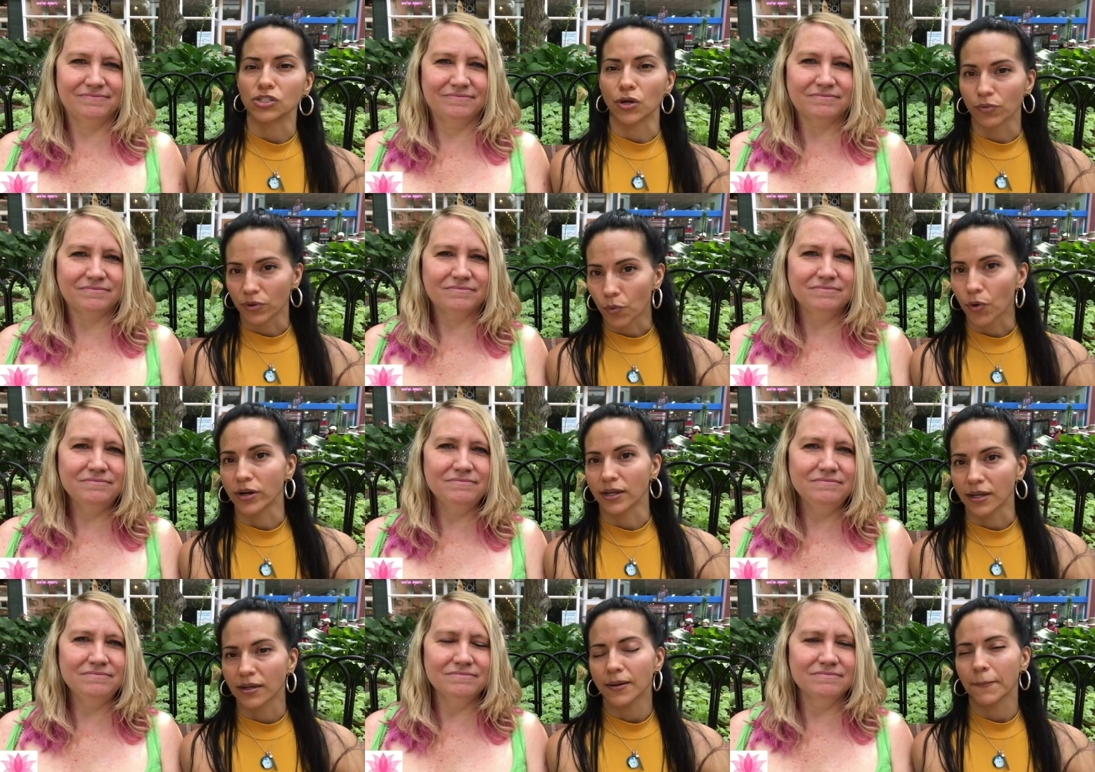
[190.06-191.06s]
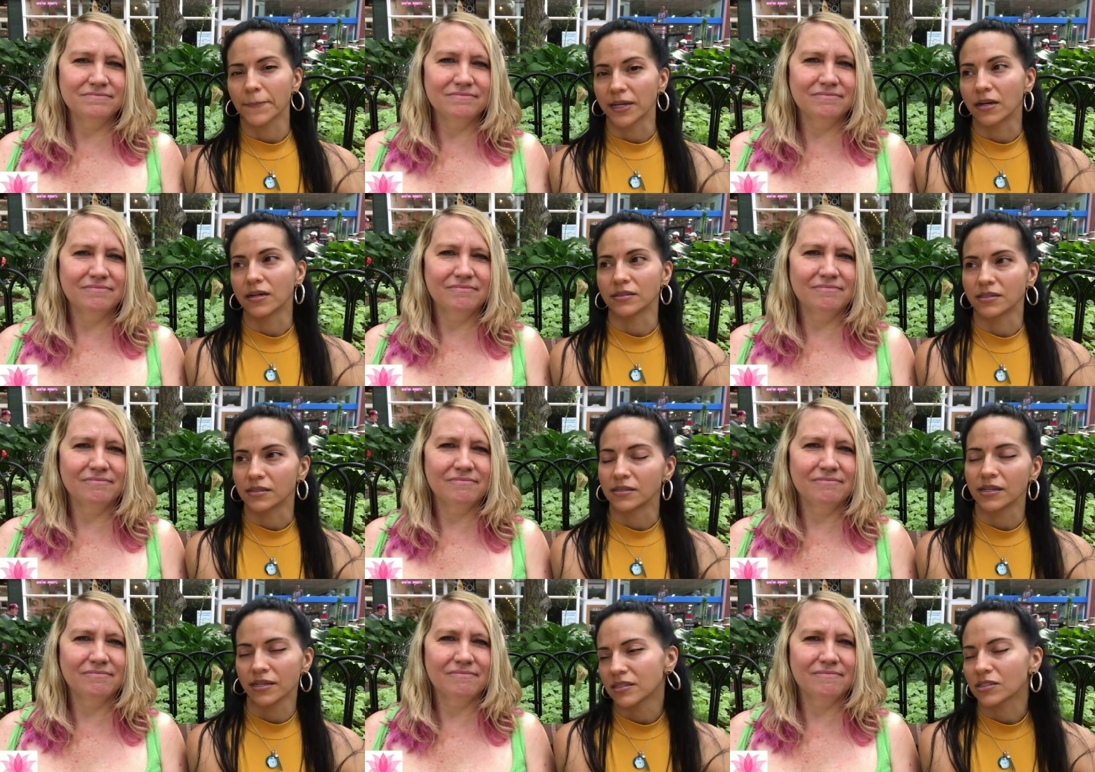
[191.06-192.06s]
Speaker 1: so rewarding
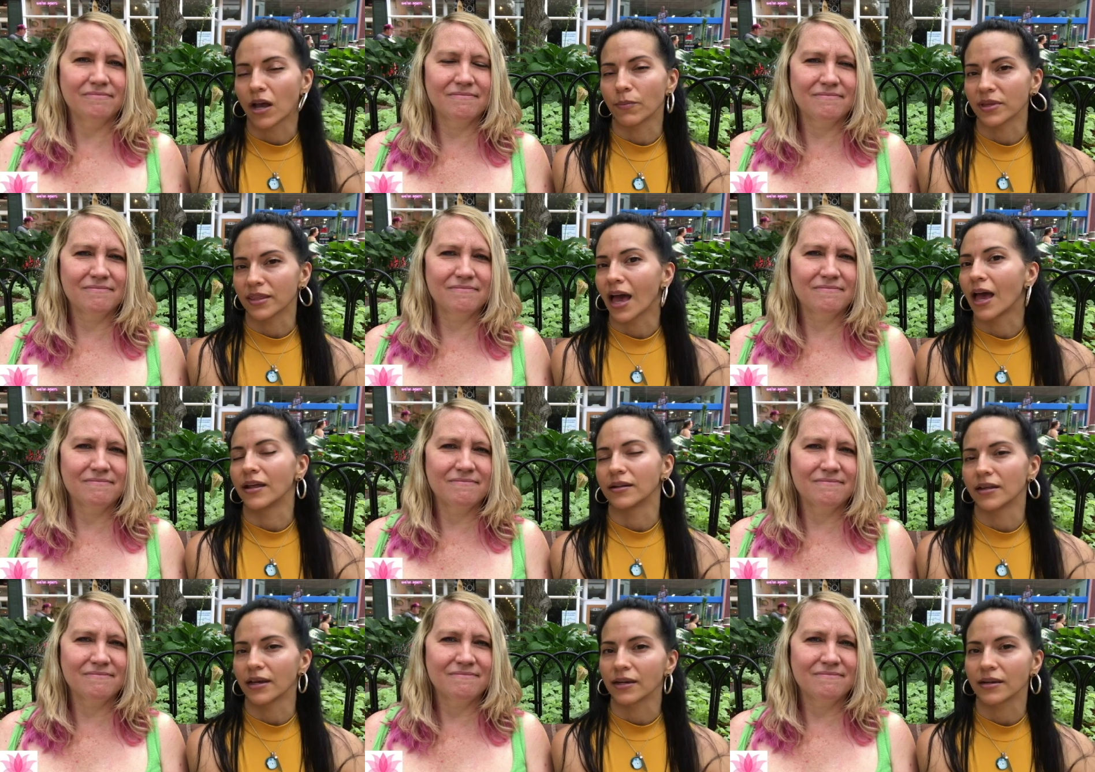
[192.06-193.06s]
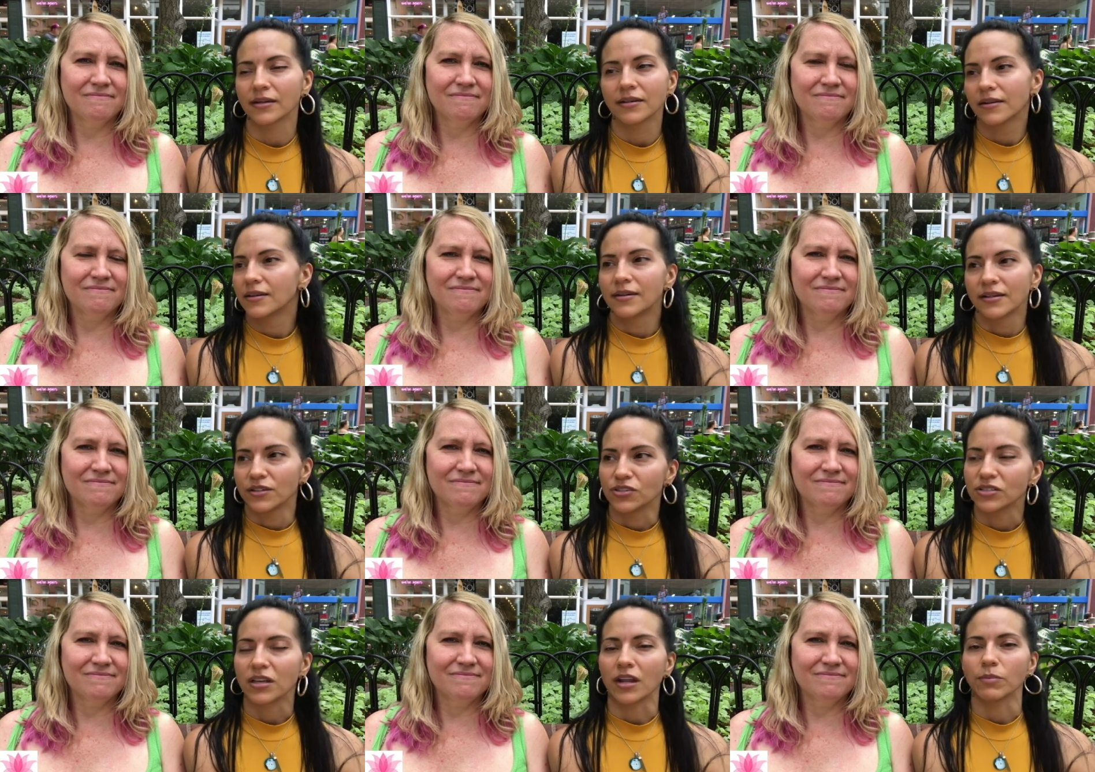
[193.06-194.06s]
because he's taught me that. Like, you
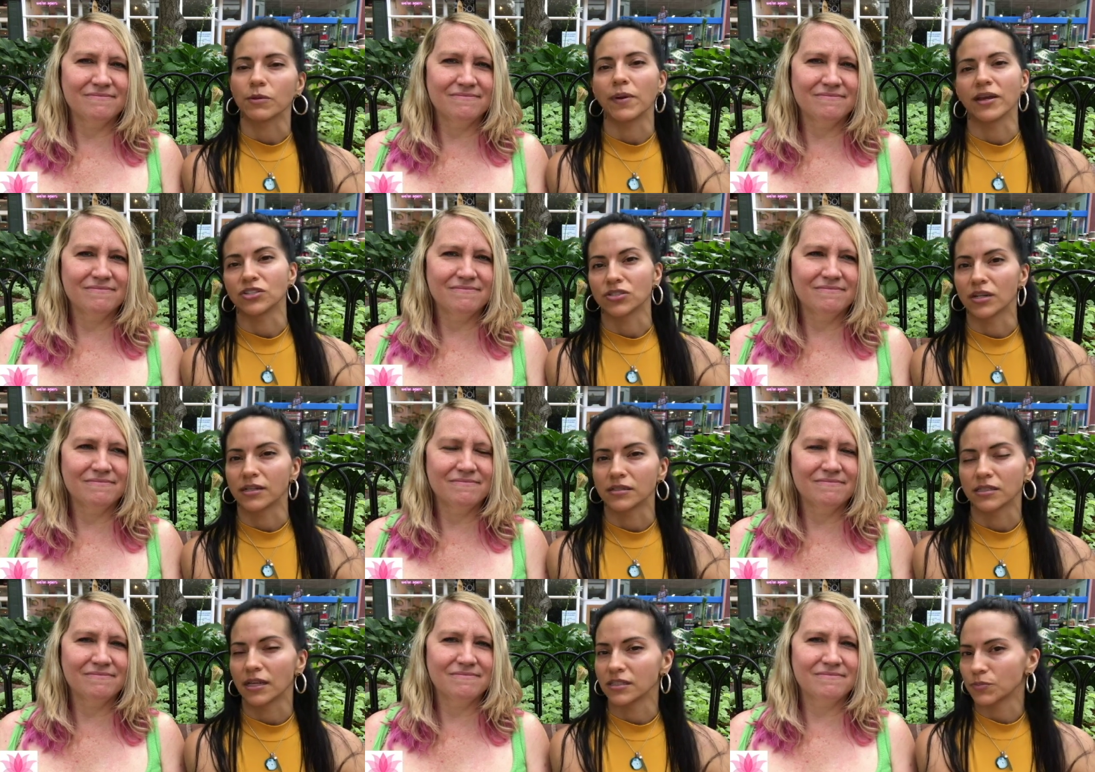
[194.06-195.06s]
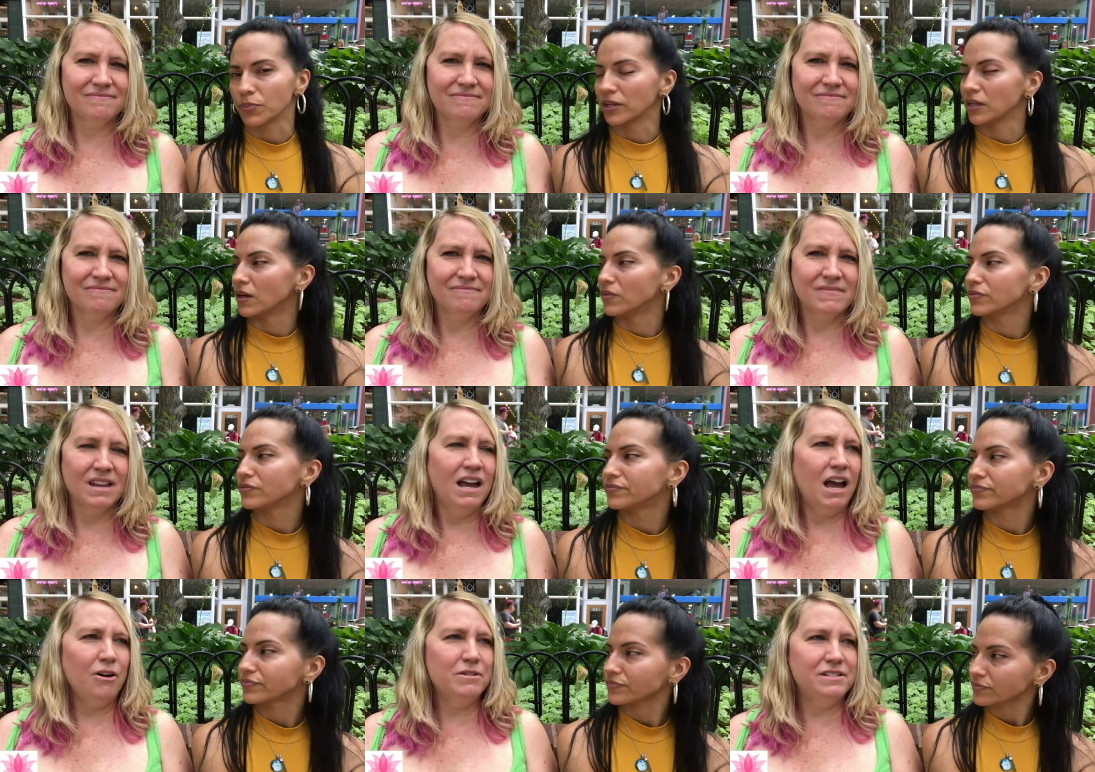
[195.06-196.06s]
just got to be patient and, and spread love.
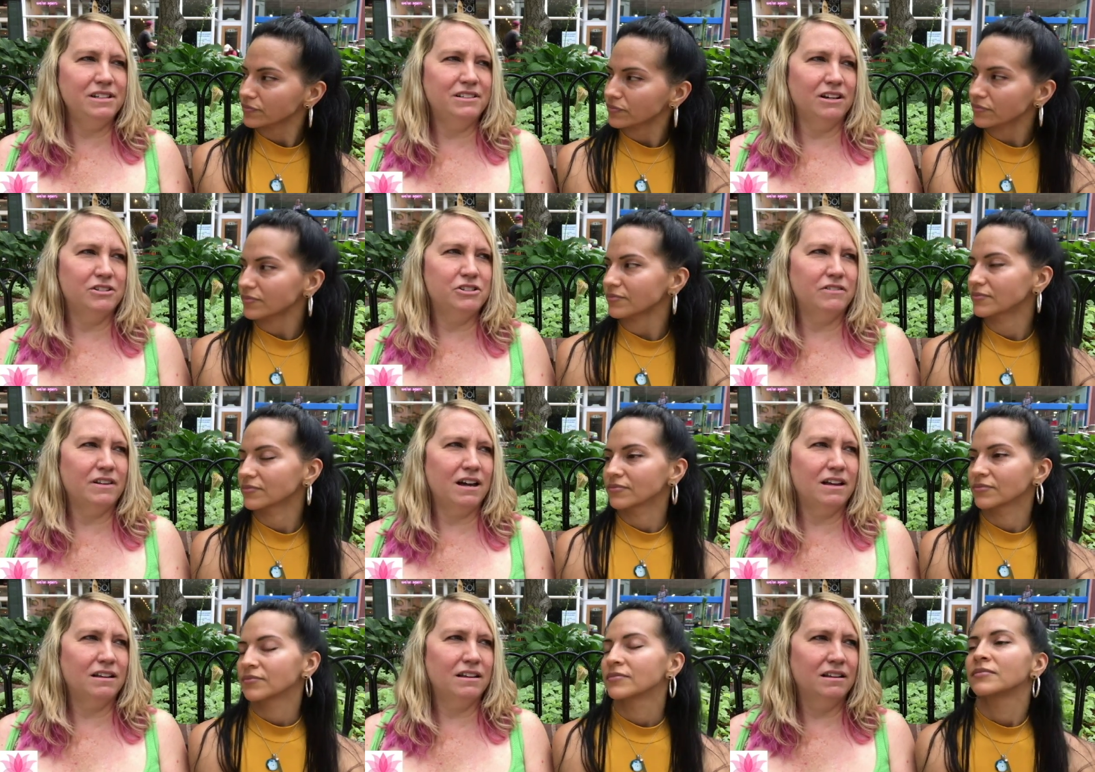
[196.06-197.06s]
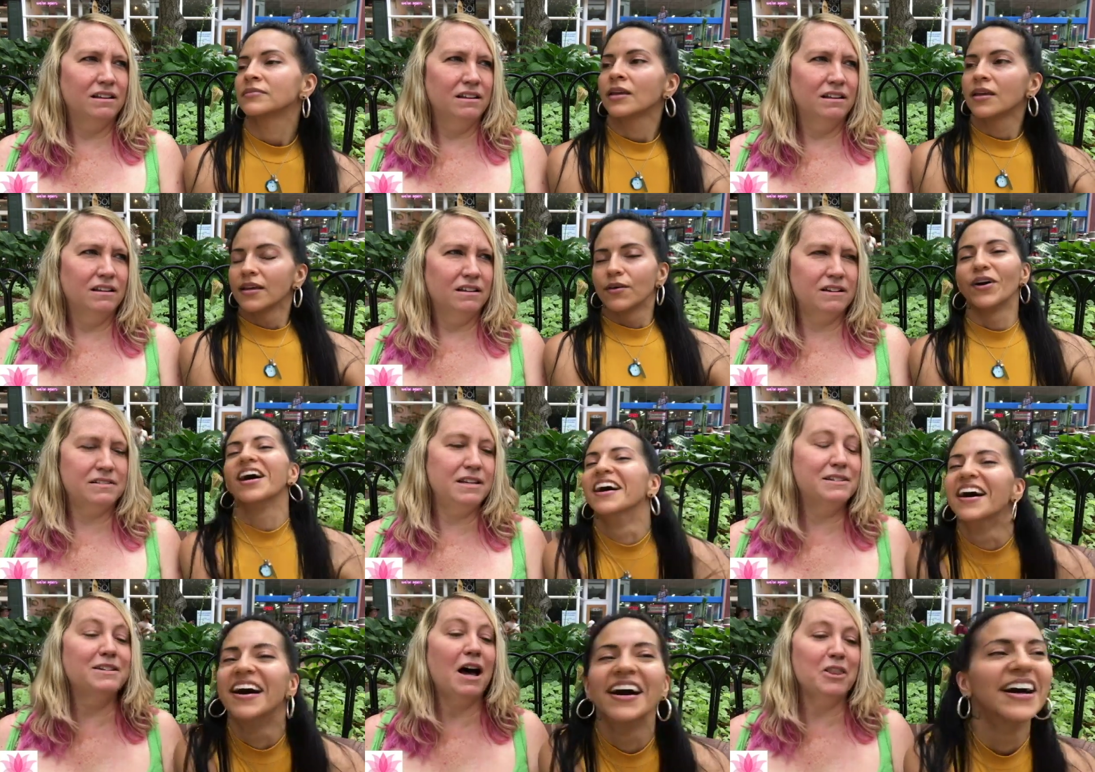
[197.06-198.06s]
Speaker 2: How has he taught you that? Because
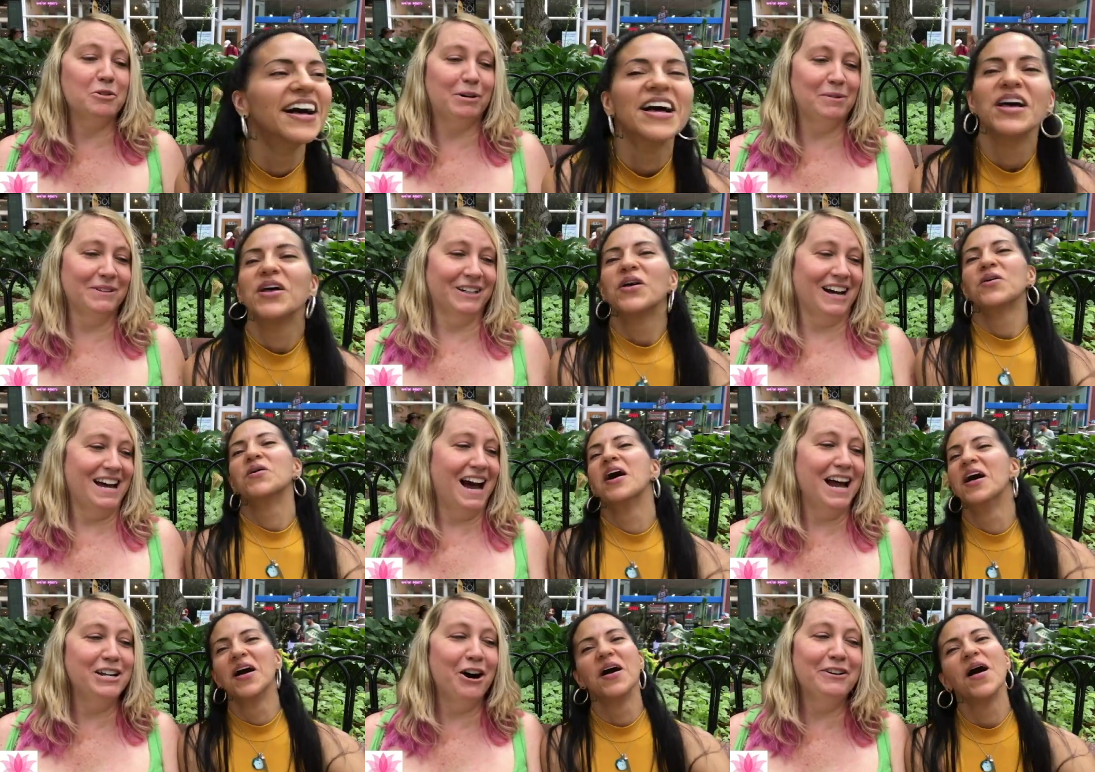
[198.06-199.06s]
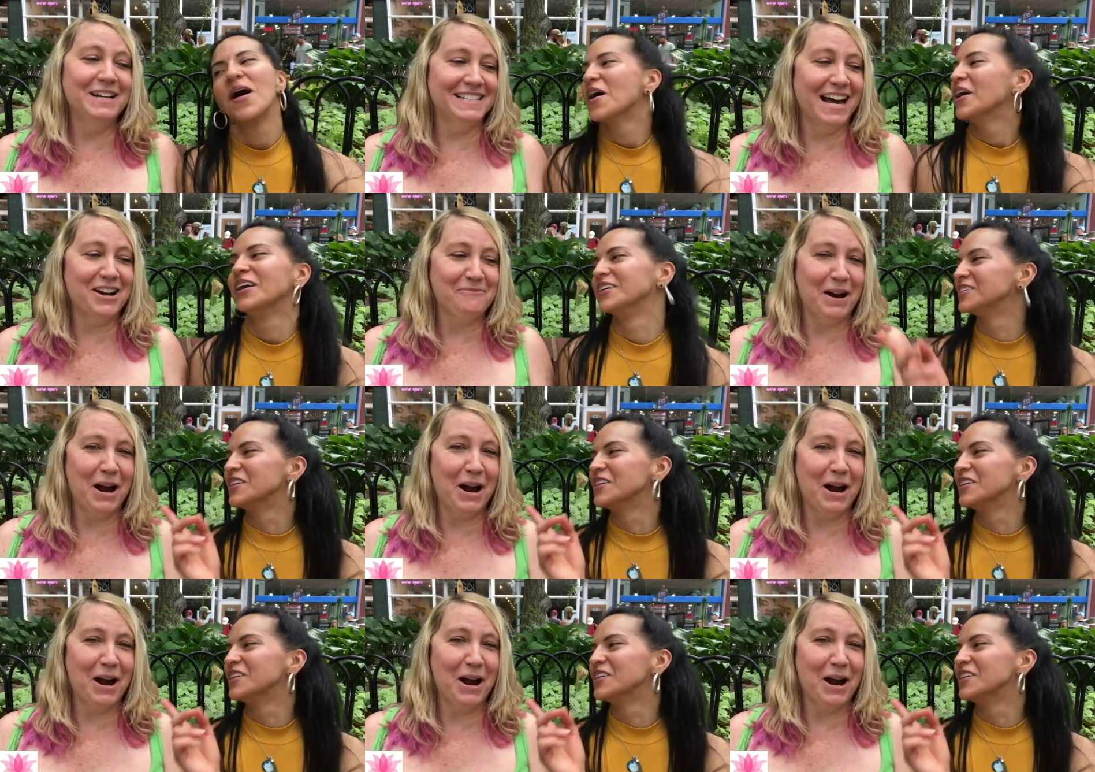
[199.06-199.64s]
he's not the public eye. I know he's had a